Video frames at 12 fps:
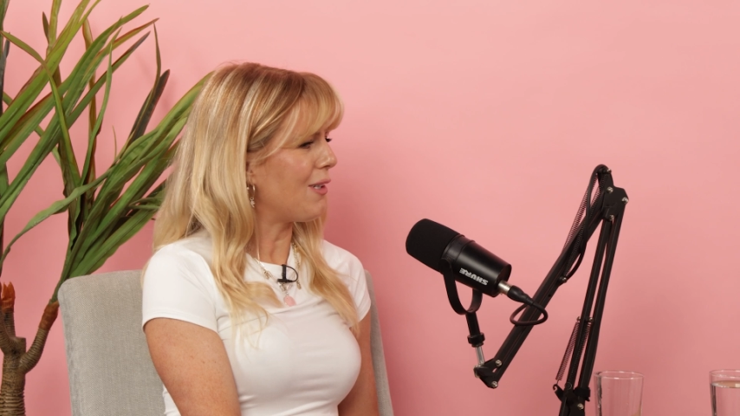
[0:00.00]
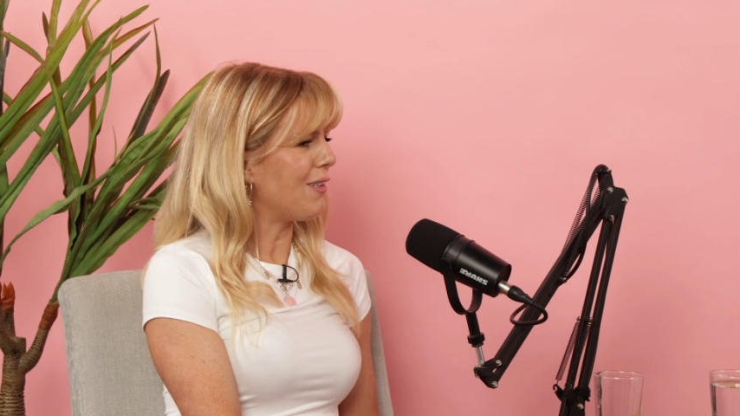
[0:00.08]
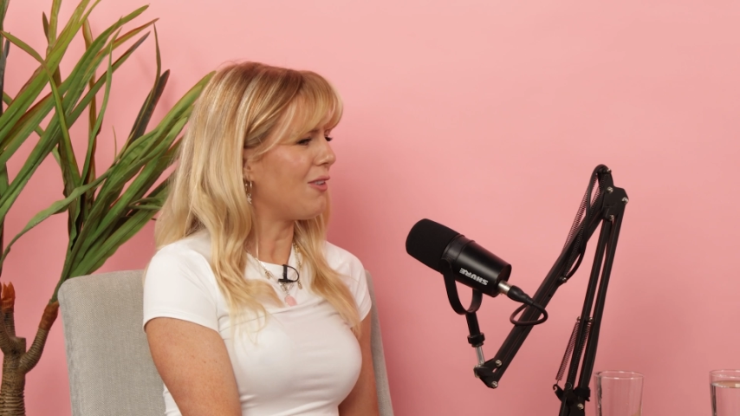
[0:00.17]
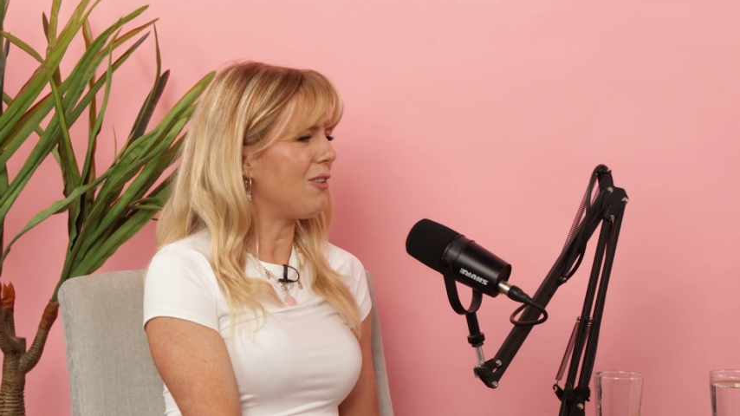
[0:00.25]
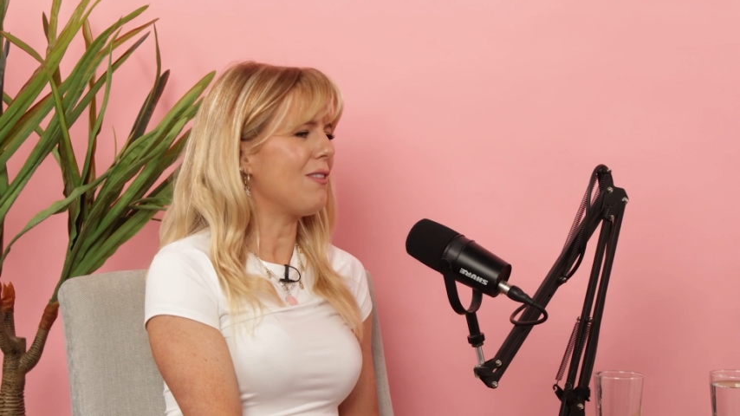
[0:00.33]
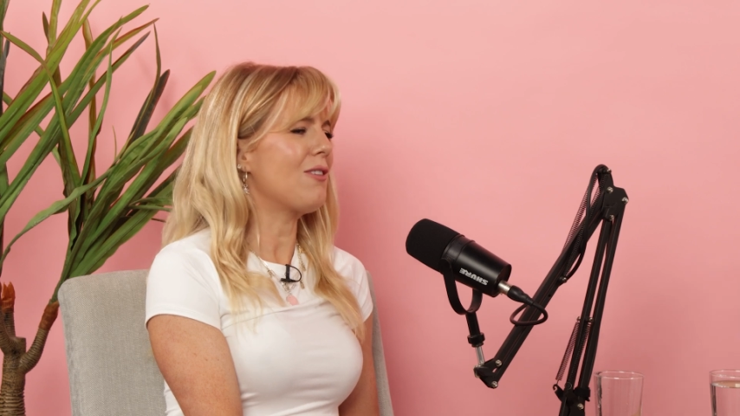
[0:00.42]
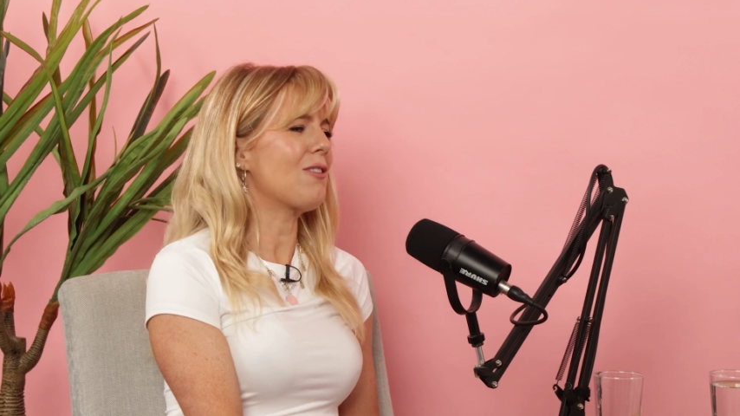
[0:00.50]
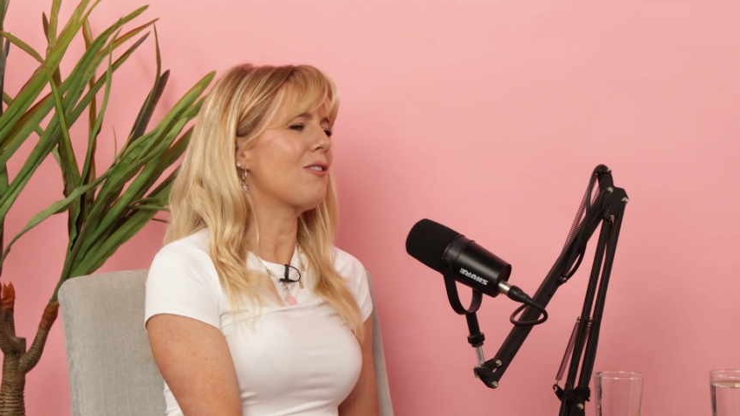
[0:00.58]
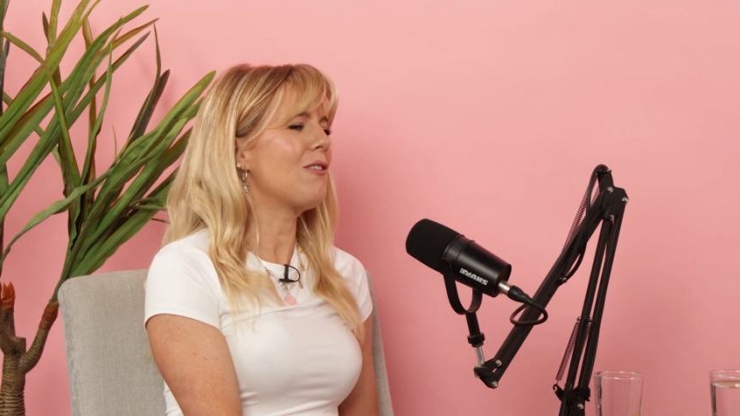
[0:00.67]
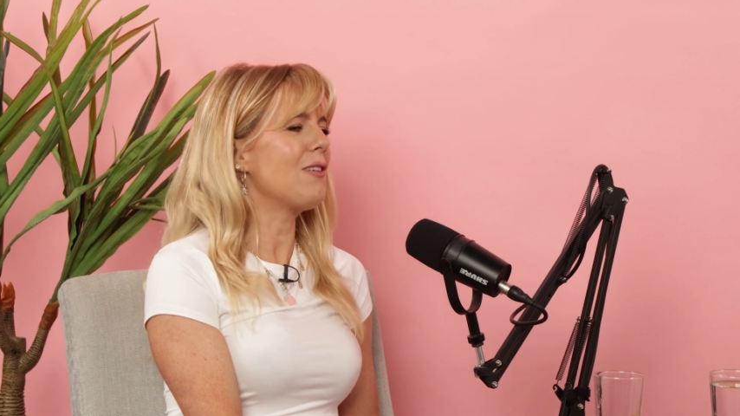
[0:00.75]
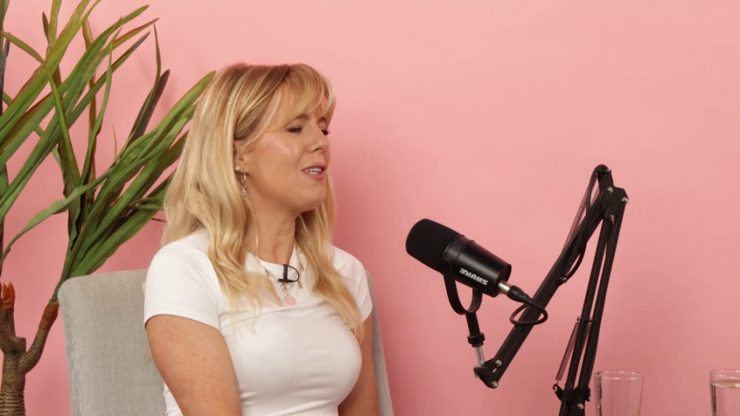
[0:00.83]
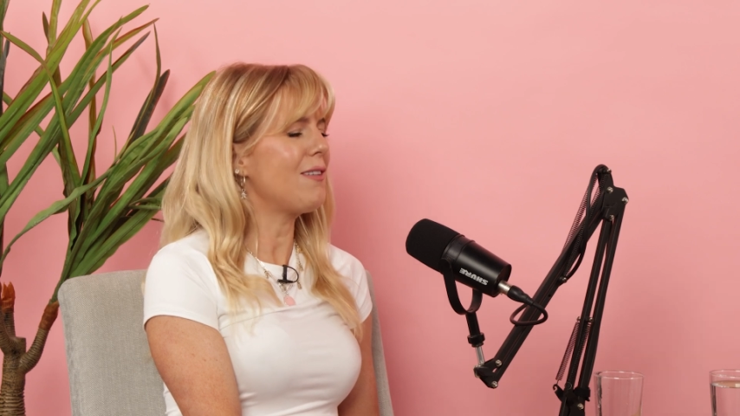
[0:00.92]
and she's
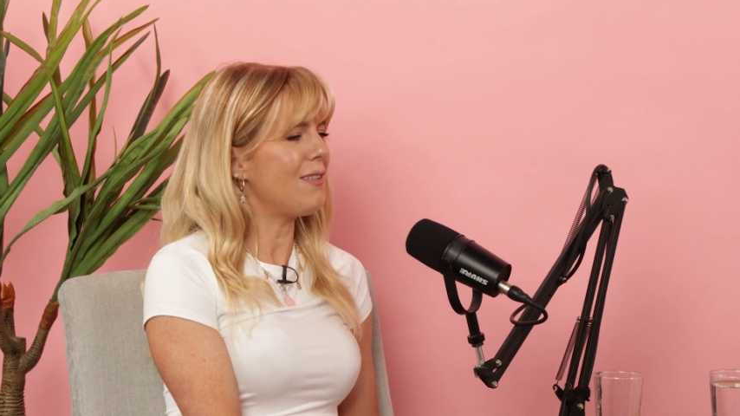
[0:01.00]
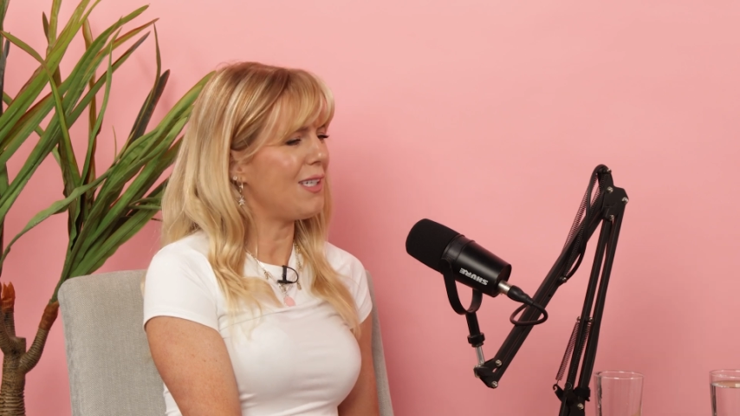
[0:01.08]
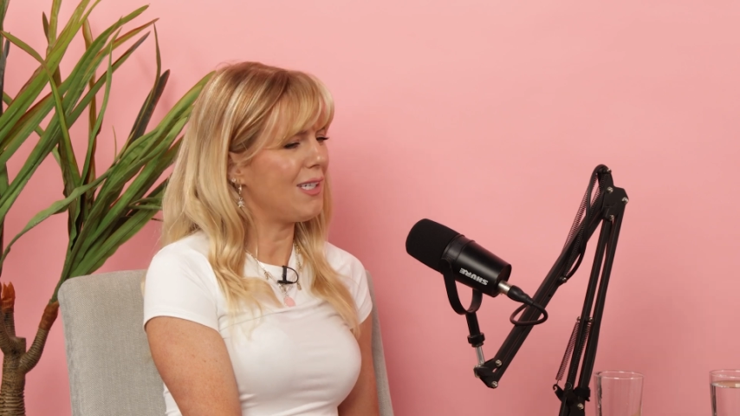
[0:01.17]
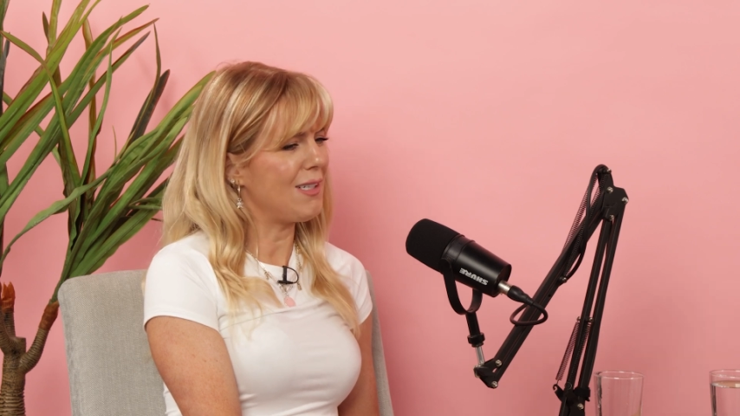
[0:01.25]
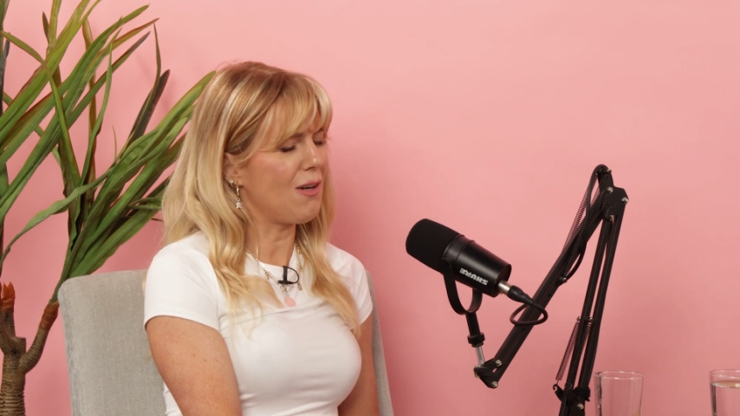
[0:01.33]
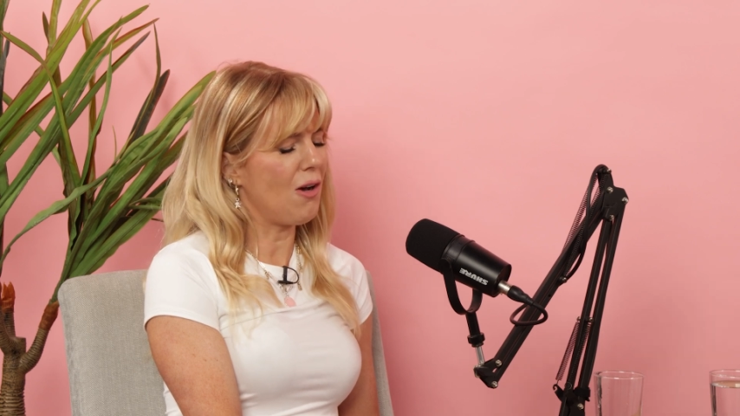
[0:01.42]
just gritty and